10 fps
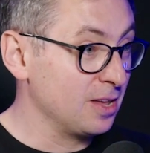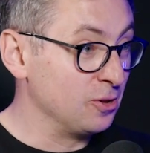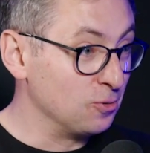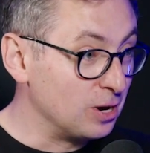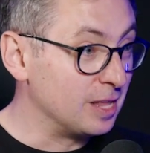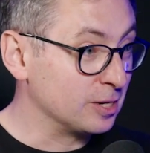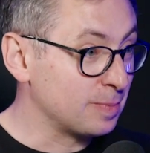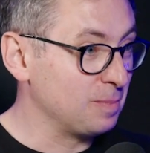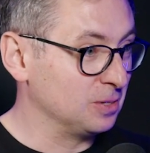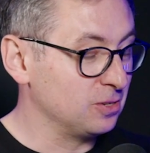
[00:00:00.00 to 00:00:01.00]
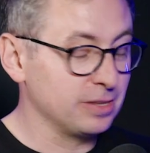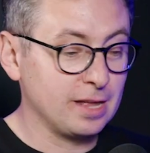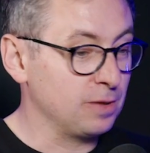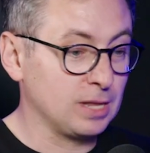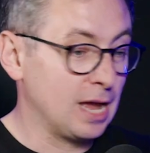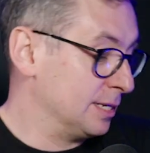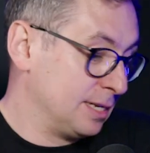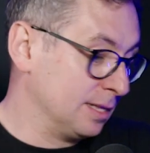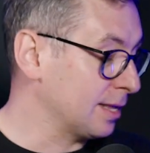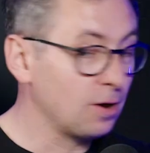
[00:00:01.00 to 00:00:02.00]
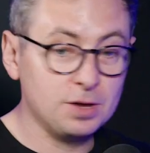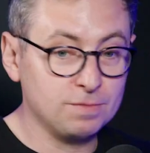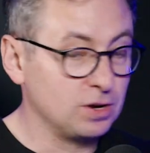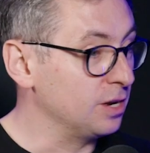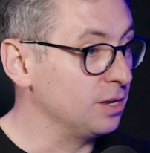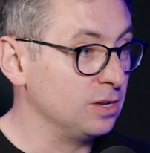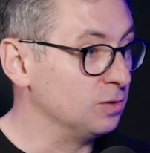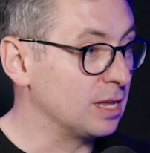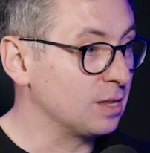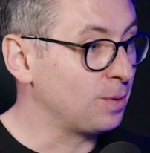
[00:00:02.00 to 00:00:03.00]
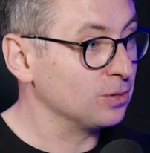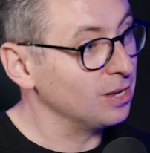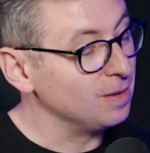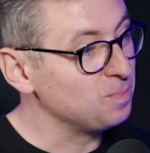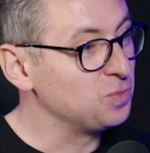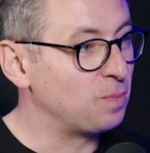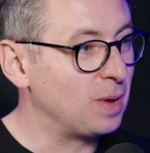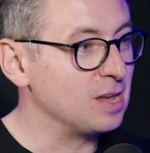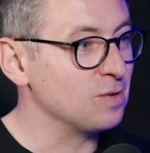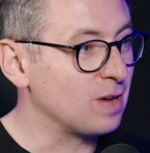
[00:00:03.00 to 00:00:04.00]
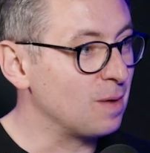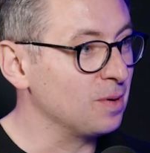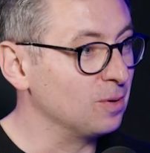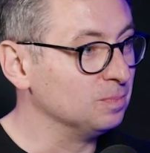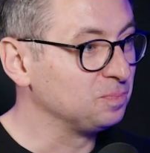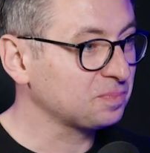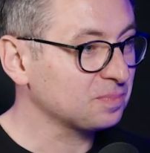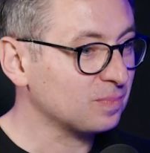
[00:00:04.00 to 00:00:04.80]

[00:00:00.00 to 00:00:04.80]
You really expect me to do that? And they were like, it's either that or you've got to use that deposit to pay your VAT bill.